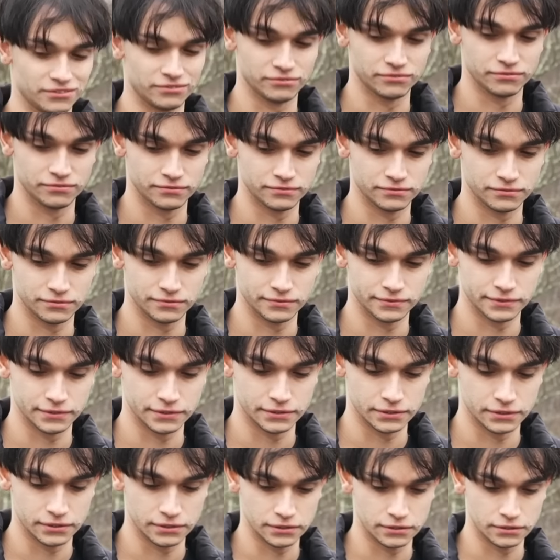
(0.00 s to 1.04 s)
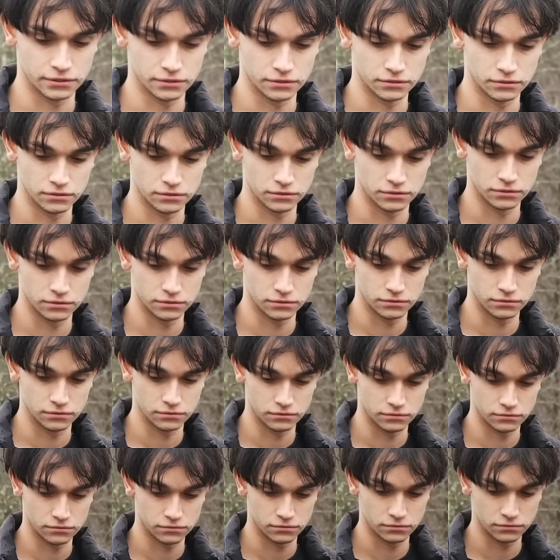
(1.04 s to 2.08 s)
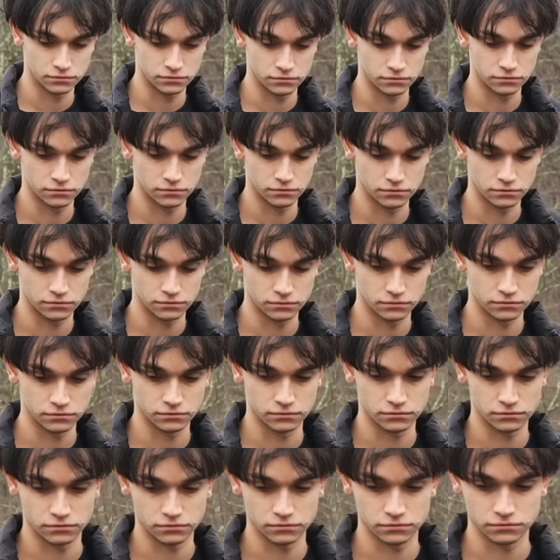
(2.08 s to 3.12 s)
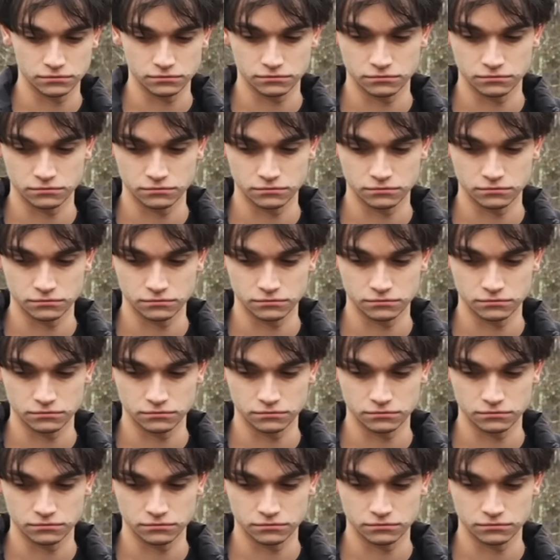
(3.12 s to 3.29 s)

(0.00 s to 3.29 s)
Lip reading: [no speech]